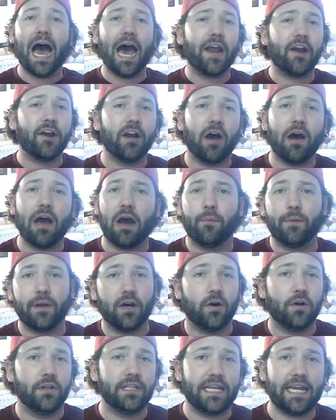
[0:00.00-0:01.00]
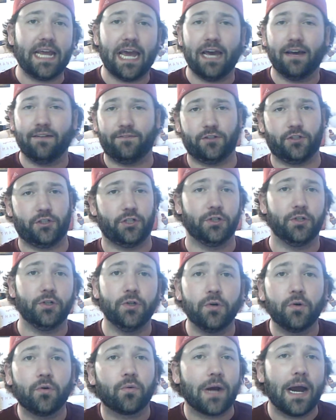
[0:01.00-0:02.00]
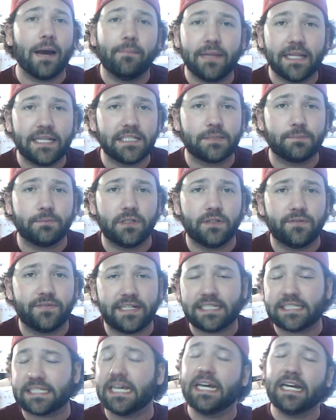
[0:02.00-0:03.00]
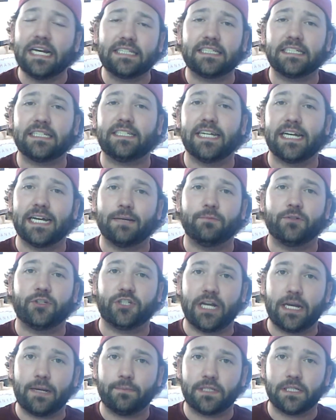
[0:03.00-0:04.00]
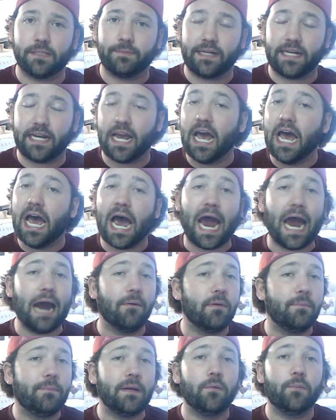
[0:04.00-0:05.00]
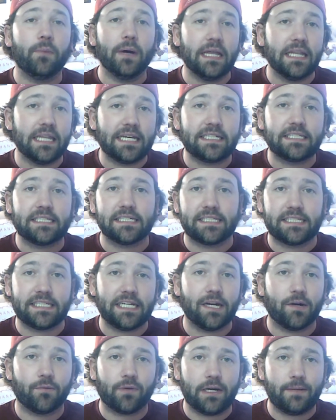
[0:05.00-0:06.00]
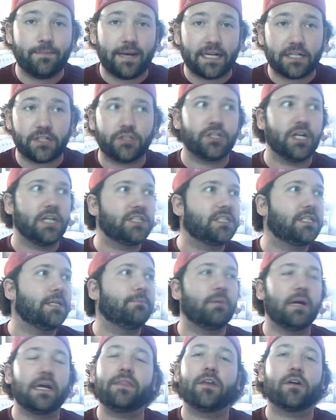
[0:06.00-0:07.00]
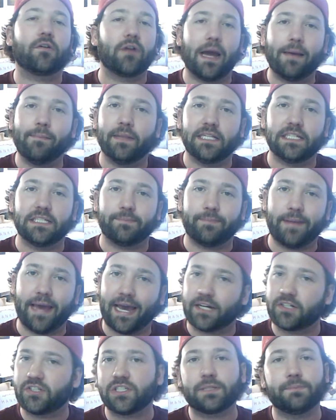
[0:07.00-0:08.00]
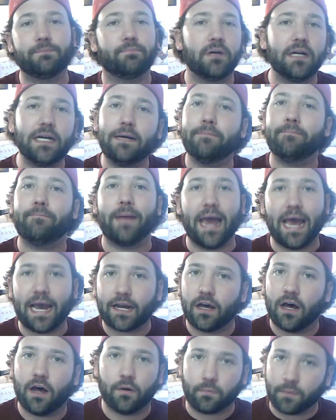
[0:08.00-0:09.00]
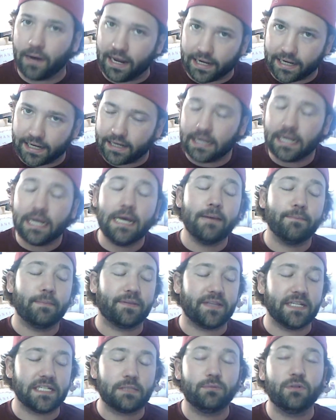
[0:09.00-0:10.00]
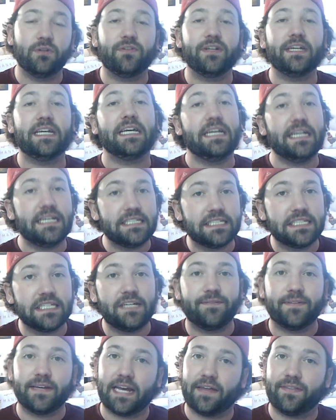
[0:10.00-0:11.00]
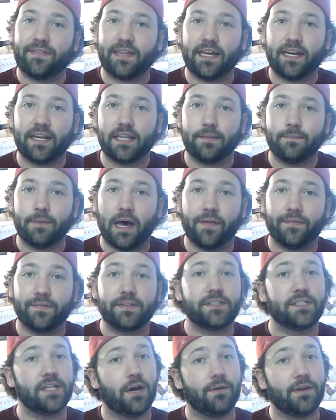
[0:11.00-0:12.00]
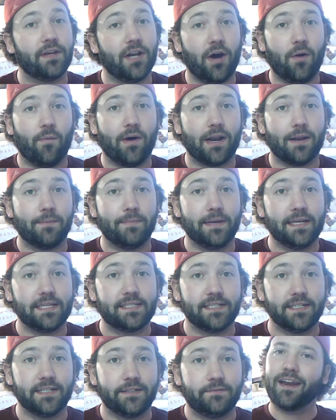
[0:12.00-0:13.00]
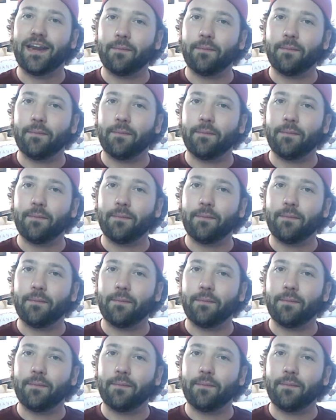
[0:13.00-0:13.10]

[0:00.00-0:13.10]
I don't know how we only have two Gremlins movies. It's a damn shame to me. I would be willing to see a remake just to bring the Gremlins back. Just bring them back already. But this movie is leaving at the end of the month, so you don't want to miss it.